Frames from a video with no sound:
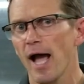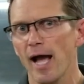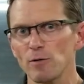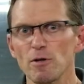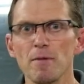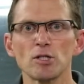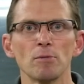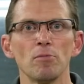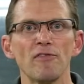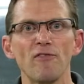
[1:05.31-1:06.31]
As we mentioned
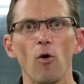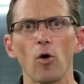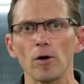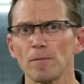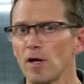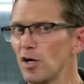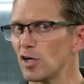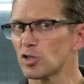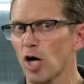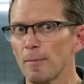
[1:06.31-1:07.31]
before, a
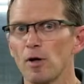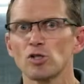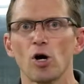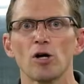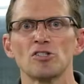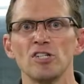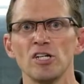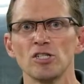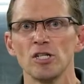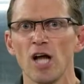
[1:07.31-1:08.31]
turbocharged
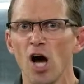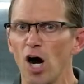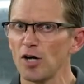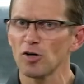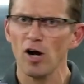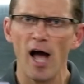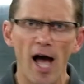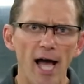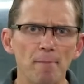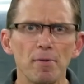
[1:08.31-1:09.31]
engine under a
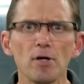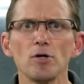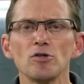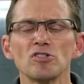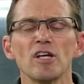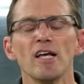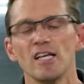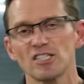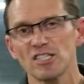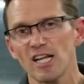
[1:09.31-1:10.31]
high boost
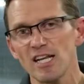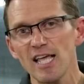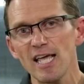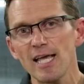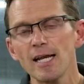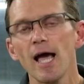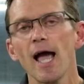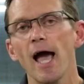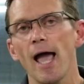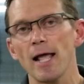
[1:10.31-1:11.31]
is going to need
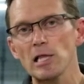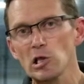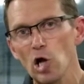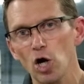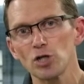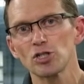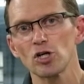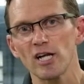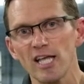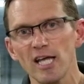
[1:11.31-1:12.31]
a
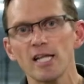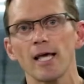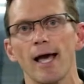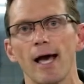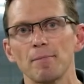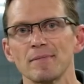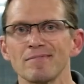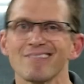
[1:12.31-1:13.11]
larger end gap